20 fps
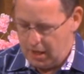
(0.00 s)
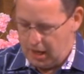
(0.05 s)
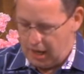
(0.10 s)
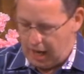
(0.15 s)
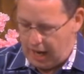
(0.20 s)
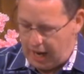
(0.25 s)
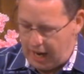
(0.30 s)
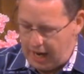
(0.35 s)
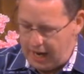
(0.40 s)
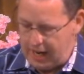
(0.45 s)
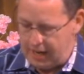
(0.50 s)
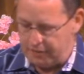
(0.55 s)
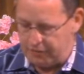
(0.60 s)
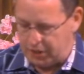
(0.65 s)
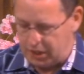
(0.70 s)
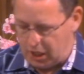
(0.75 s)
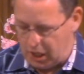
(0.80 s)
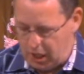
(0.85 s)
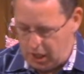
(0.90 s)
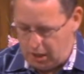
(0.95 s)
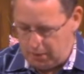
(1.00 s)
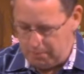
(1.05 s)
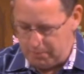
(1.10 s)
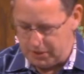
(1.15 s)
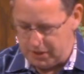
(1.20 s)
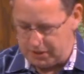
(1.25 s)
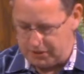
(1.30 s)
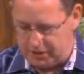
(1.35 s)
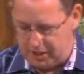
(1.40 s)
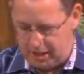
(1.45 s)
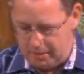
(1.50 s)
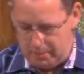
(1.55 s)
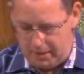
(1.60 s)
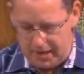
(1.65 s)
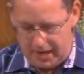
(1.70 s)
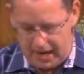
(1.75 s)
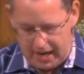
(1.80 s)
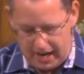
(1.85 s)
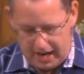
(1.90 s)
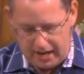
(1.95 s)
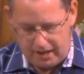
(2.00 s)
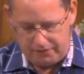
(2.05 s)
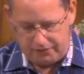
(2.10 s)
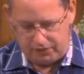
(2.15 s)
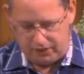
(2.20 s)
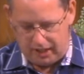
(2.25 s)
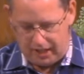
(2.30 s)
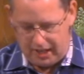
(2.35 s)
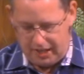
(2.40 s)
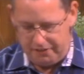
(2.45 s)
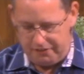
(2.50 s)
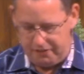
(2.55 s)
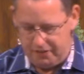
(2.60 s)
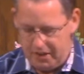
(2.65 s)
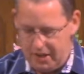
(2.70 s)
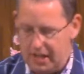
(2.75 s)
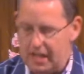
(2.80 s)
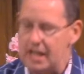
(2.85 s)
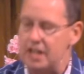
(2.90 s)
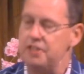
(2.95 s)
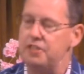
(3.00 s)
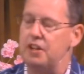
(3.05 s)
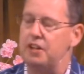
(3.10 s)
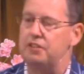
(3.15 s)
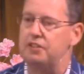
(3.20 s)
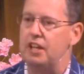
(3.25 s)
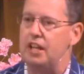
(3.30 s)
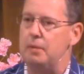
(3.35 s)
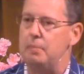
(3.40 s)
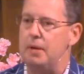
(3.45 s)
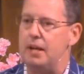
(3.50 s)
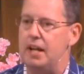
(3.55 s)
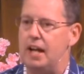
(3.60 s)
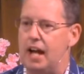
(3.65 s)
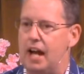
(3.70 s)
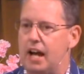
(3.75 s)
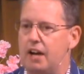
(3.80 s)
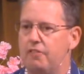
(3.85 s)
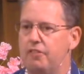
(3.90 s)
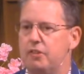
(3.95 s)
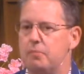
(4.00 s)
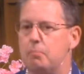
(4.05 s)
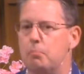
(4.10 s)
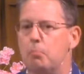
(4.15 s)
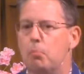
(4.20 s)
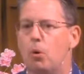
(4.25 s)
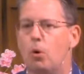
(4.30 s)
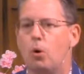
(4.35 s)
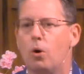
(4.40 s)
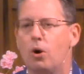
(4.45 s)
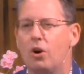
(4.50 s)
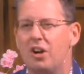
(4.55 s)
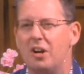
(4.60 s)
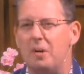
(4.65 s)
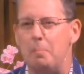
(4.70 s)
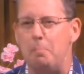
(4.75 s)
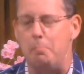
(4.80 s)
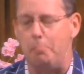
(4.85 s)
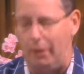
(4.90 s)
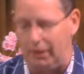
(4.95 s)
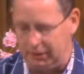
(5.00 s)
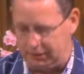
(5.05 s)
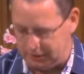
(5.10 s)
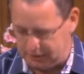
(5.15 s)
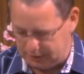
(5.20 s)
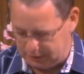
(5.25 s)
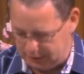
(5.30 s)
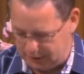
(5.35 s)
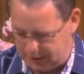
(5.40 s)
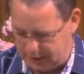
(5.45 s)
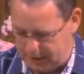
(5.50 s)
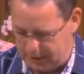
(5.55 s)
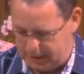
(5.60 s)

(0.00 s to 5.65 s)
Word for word: I have come that they may have life, and that they may have it more abundantly.